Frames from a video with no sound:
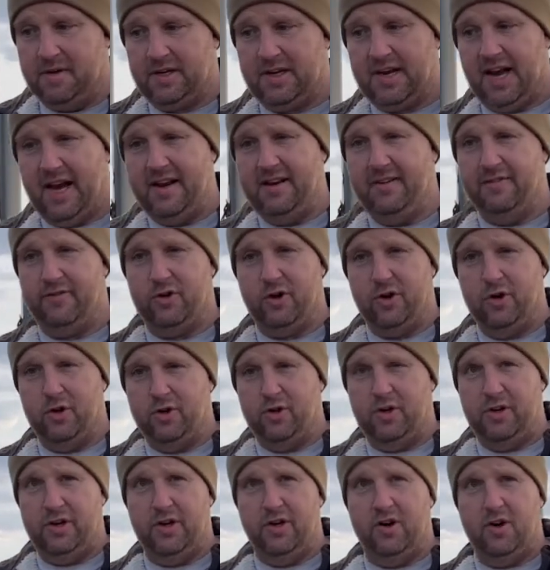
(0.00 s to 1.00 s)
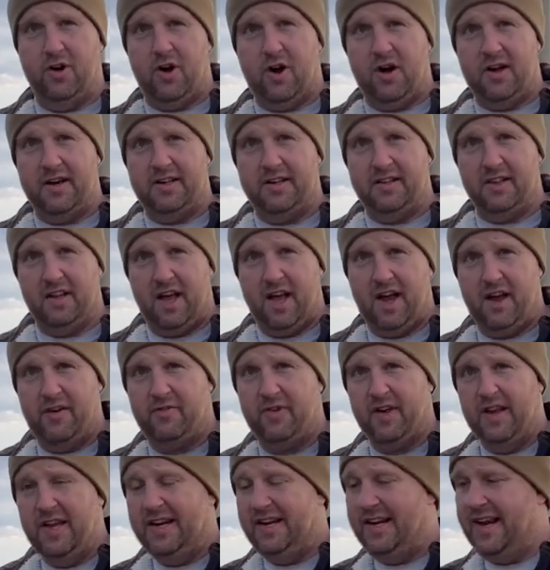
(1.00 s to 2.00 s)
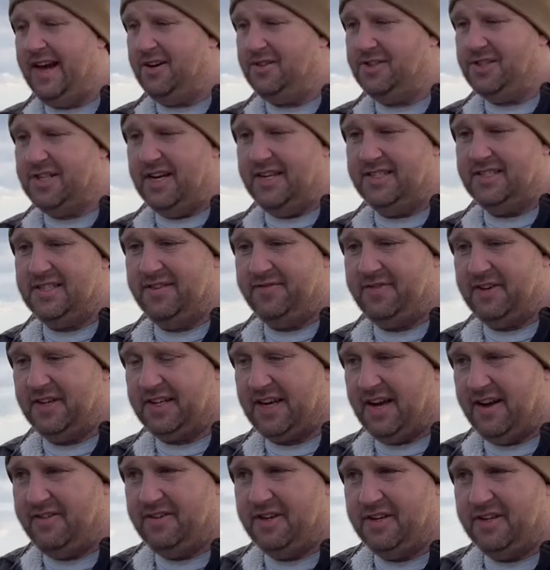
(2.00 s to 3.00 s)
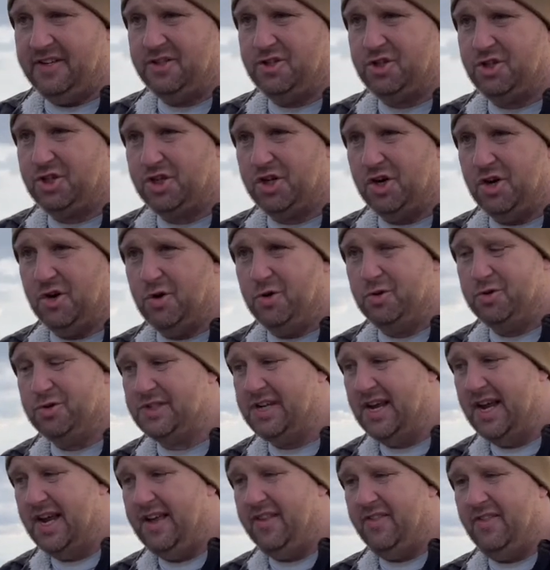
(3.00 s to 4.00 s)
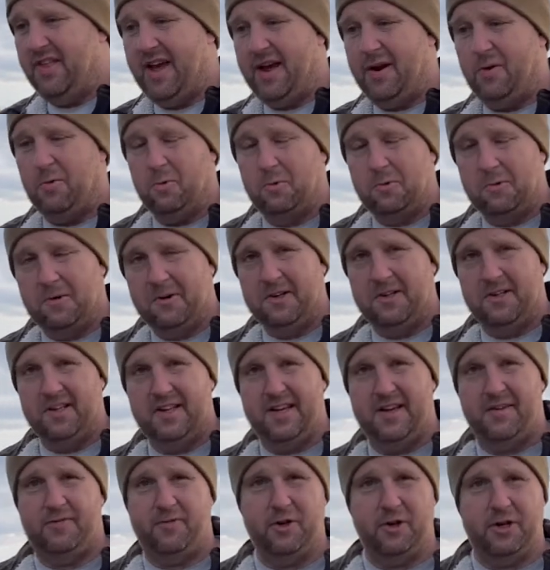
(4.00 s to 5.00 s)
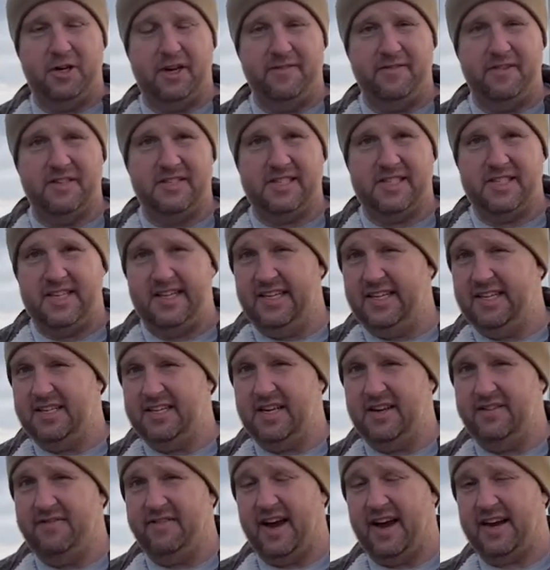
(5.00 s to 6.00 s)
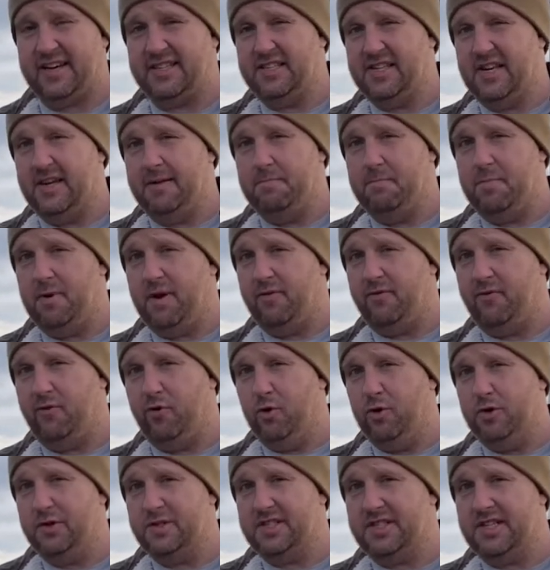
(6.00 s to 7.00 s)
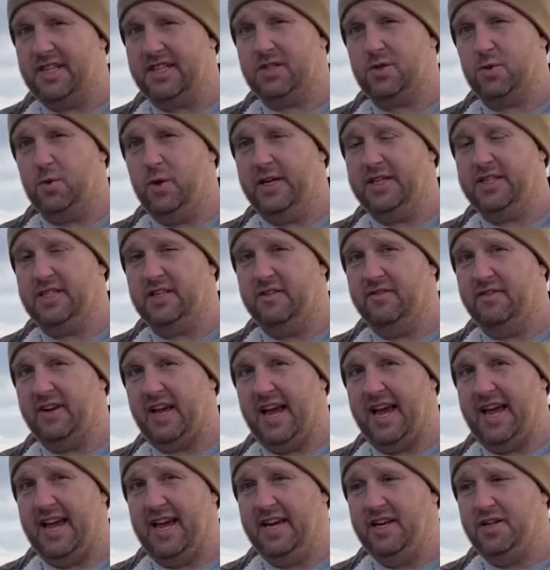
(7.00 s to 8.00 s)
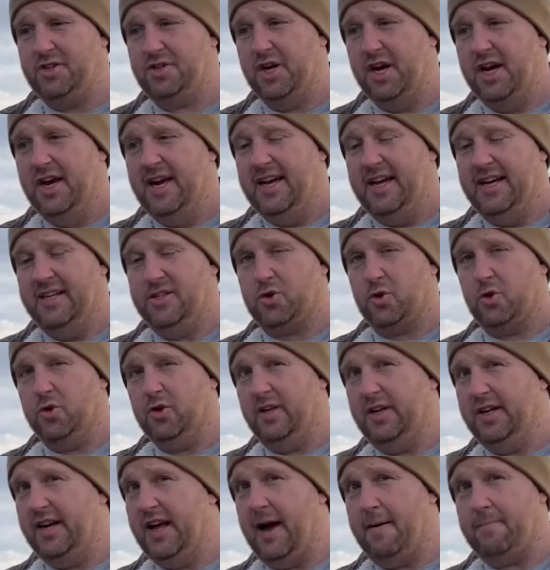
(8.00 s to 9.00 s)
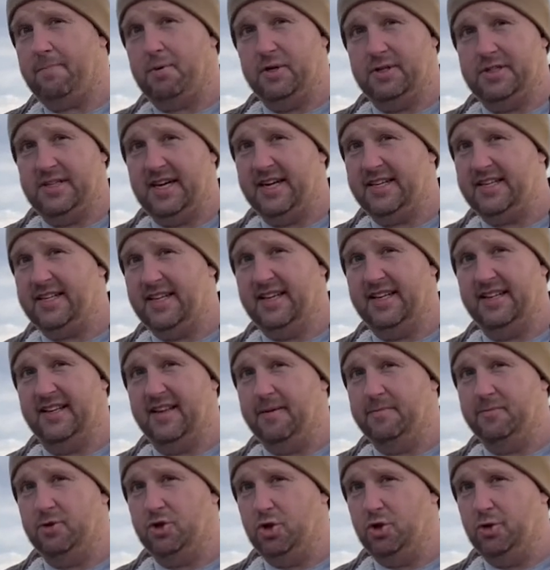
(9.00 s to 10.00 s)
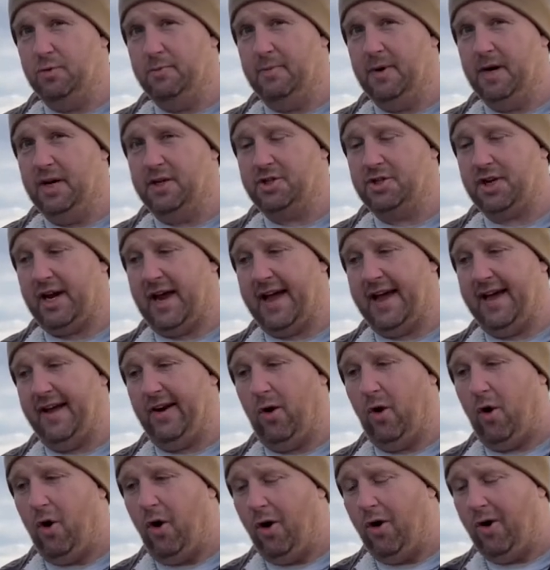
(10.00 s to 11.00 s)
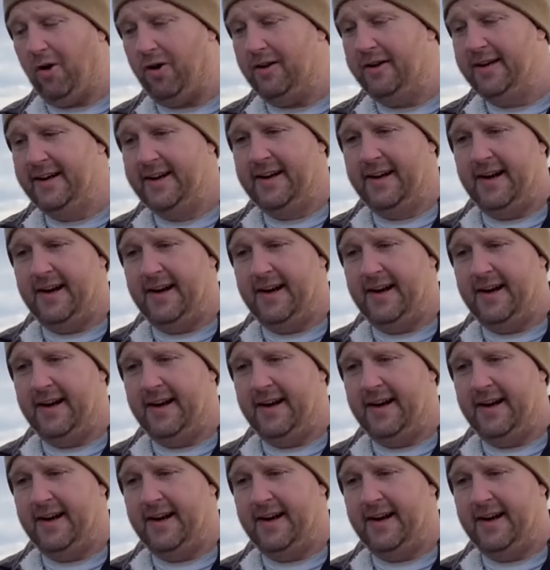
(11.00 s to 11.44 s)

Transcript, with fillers: kind of earlier on in life. Now scientific evidence shows that really if you're given CDT vaccine before 6 weeks of age, it's really not protecting them too much at all.